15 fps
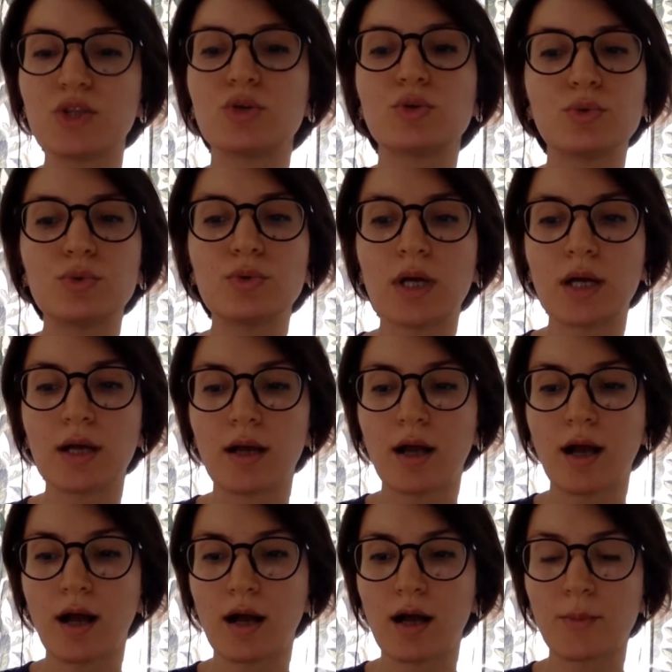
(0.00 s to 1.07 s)
knew
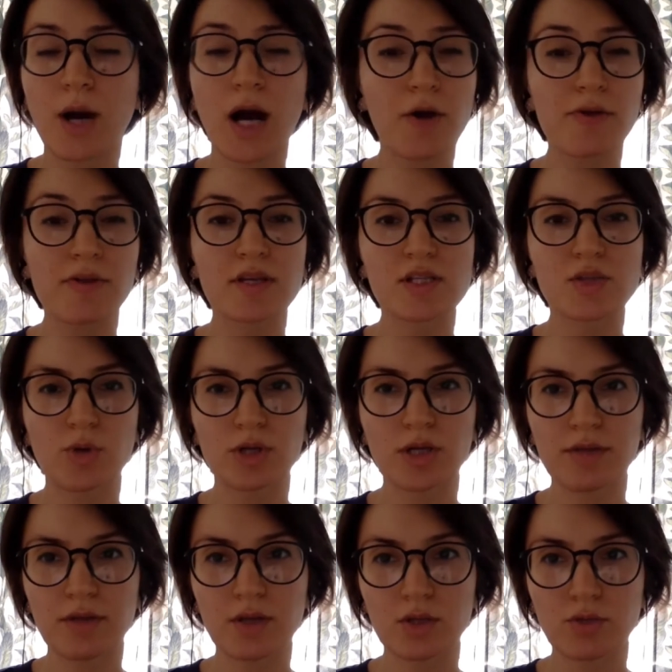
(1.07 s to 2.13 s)
how things work
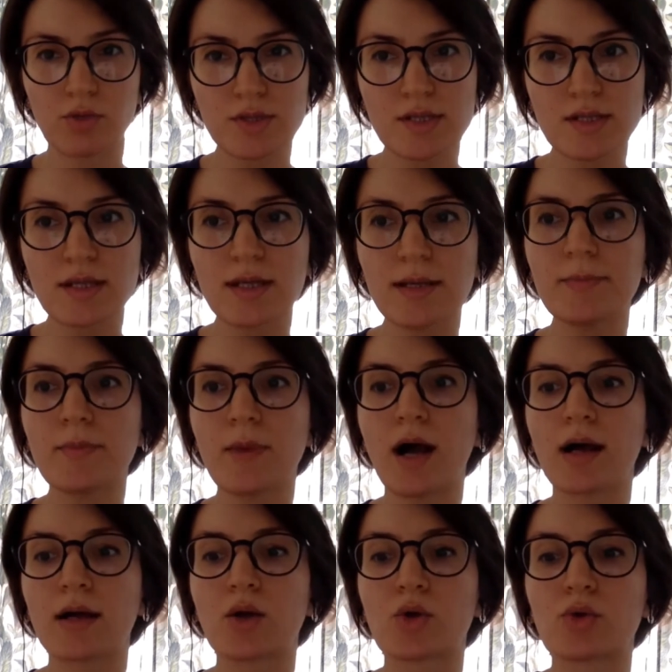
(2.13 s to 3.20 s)
at the university.
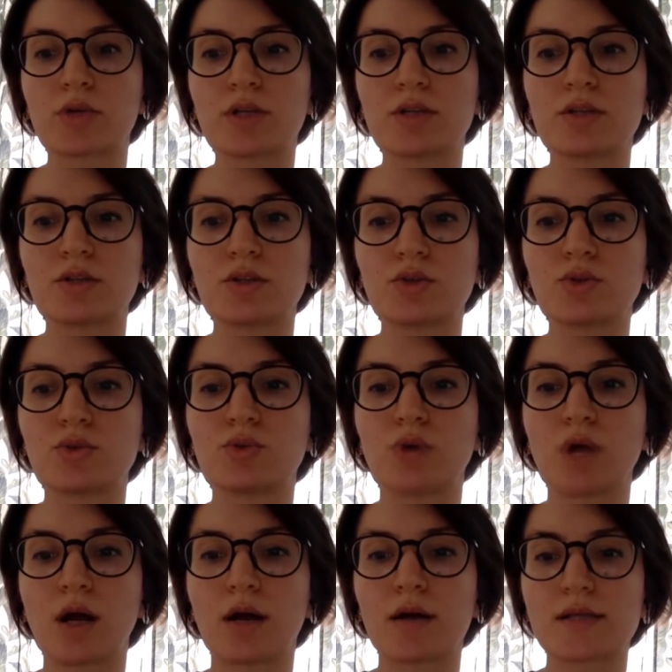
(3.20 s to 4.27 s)
I already
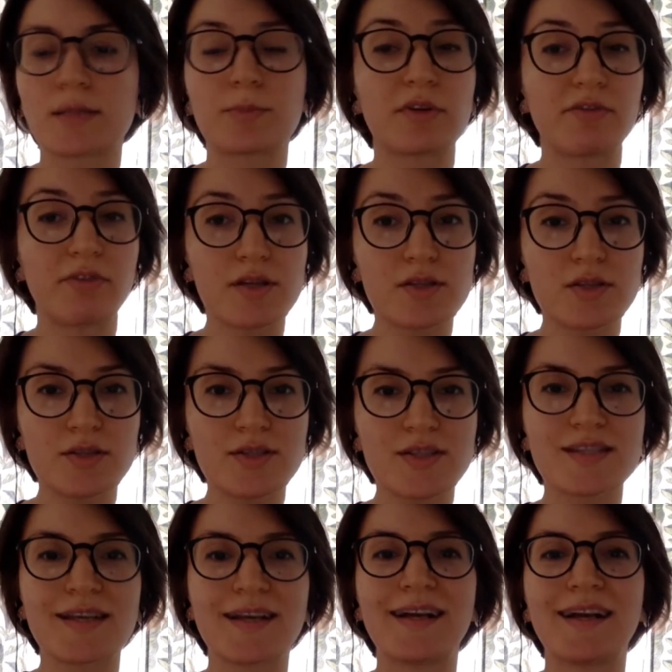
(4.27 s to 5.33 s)
knew some
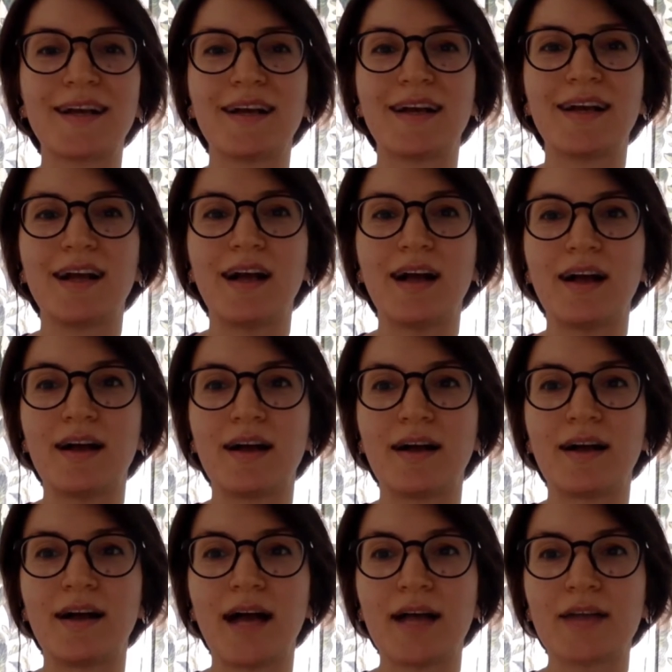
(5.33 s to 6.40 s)
professors.
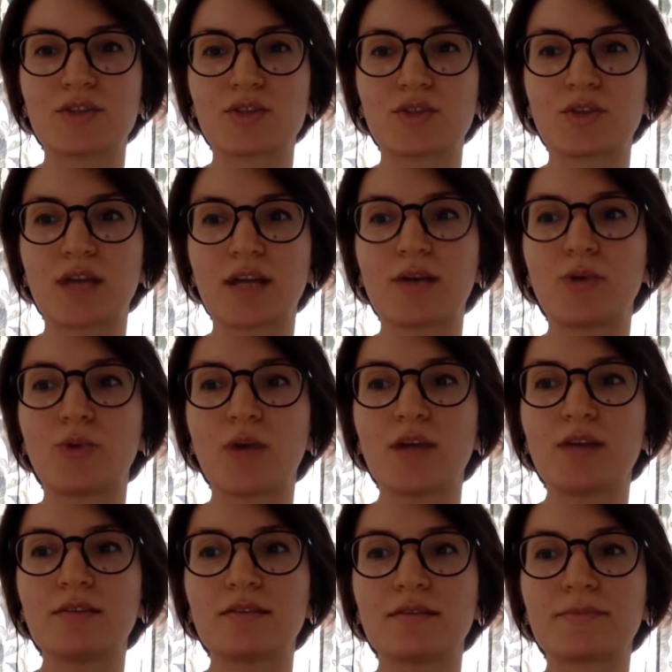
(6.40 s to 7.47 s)
And, like
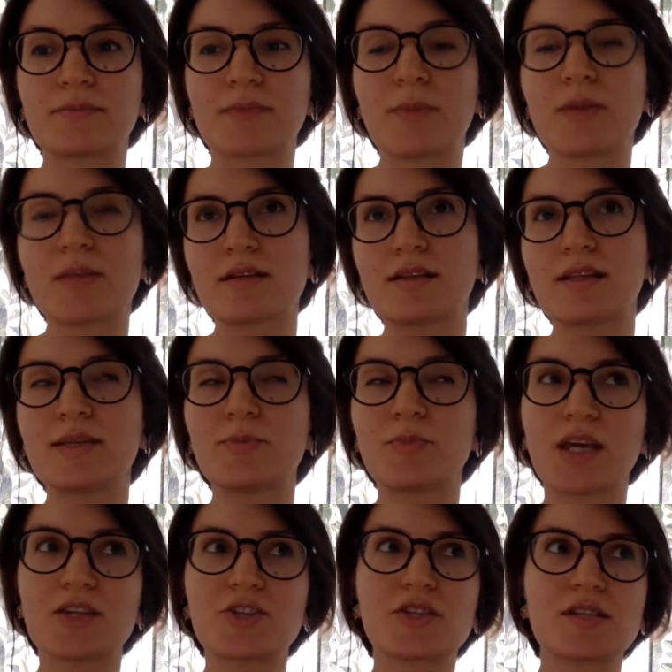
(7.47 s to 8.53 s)
when basically in
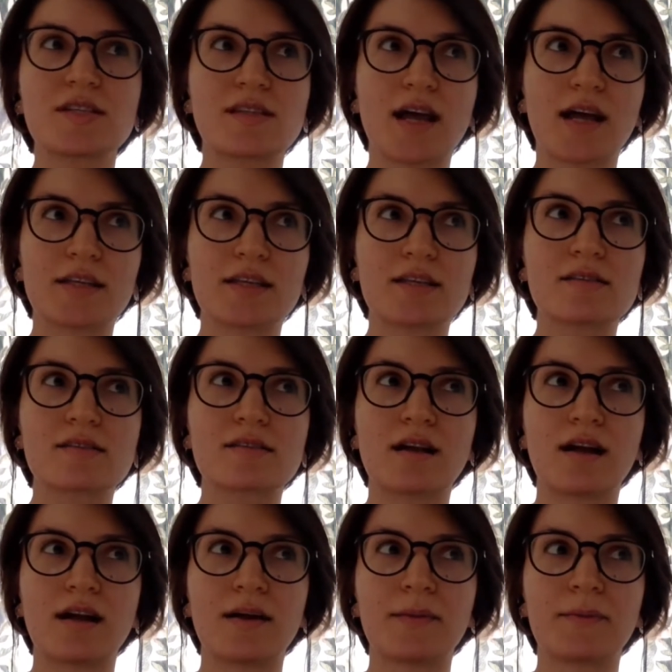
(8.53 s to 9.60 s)
PhD studies,
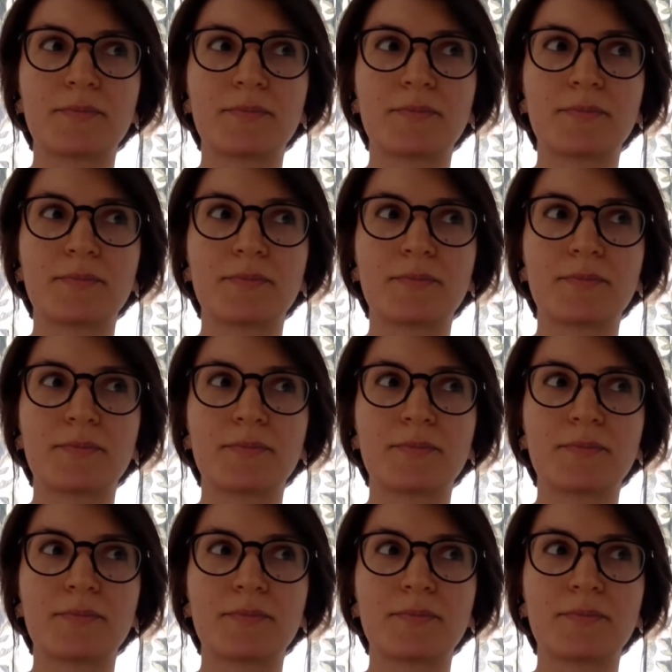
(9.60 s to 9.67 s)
